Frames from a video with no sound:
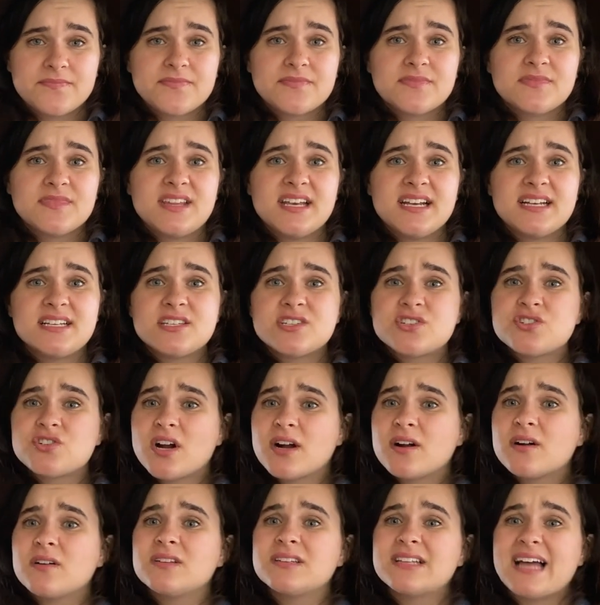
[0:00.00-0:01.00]
This
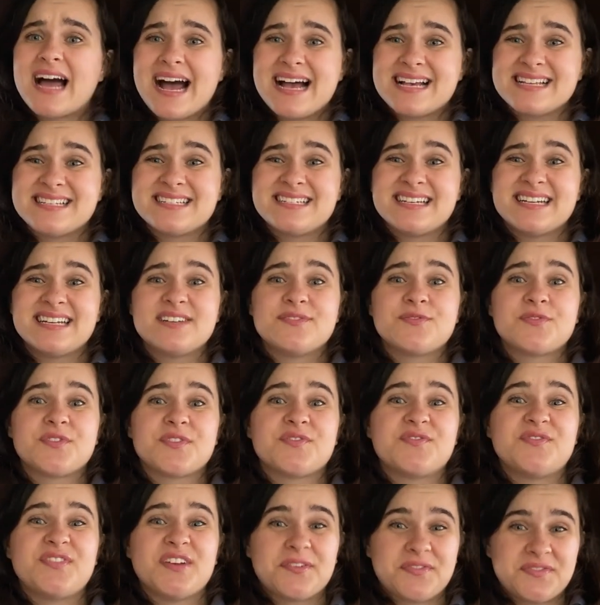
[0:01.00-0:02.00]
struggle lasted for
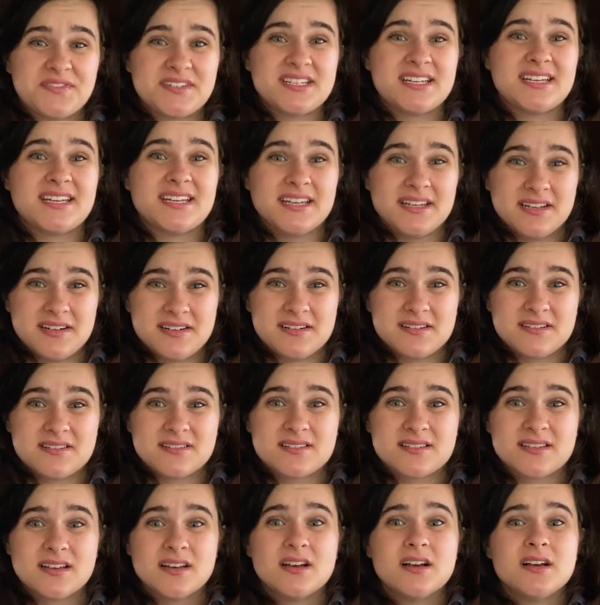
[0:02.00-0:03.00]
50
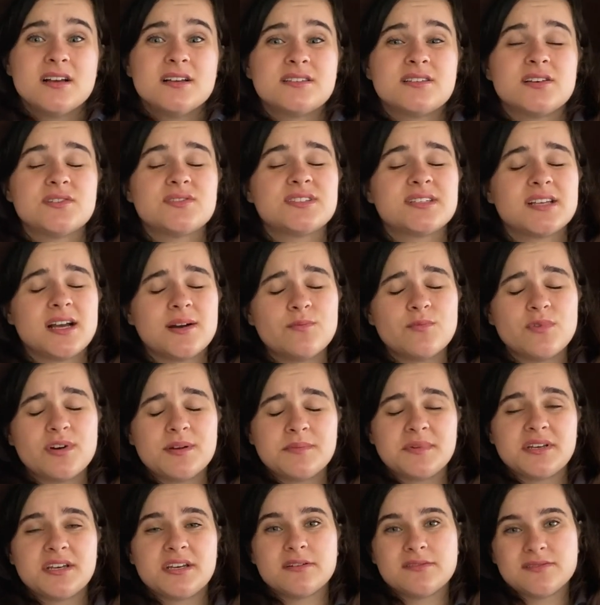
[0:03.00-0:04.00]
years, so some
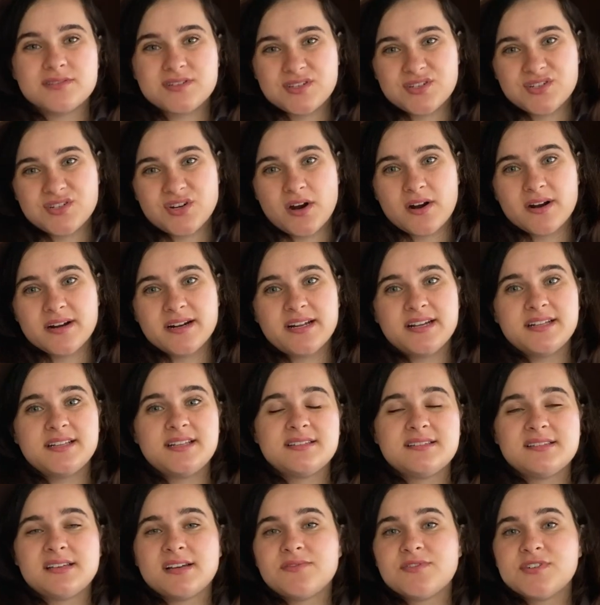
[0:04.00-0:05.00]
women who started
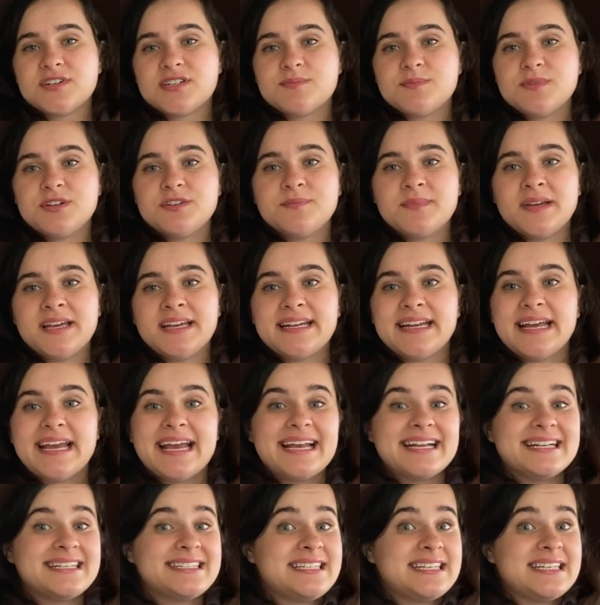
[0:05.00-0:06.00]
the suffrage movement
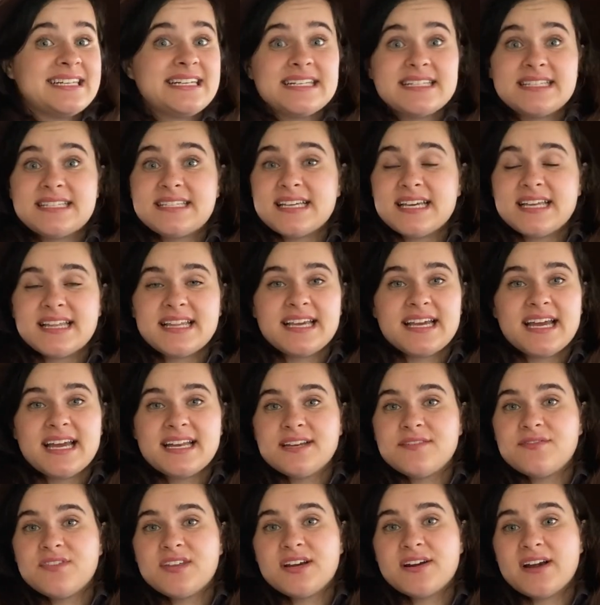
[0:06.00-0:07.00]
didn't see the
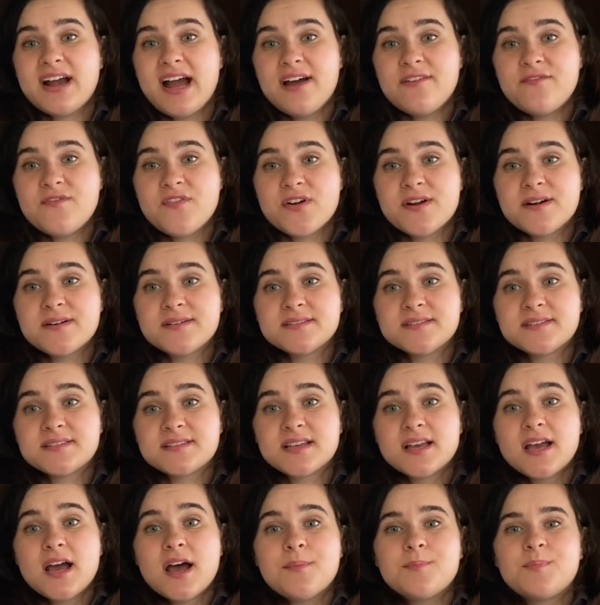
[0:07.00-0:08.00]
end of their
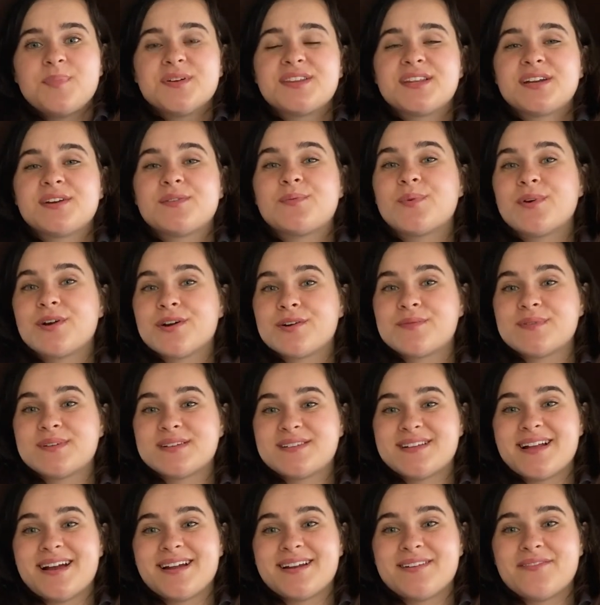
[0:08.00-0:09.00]
efforts, but their work was
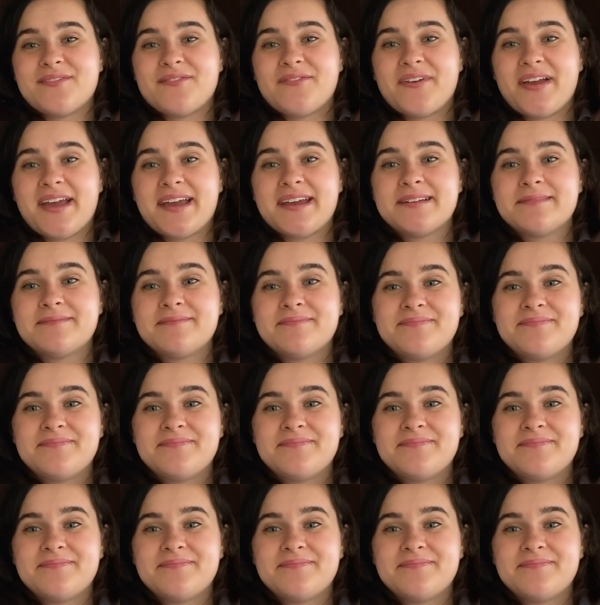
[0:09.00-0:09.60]
not in vain.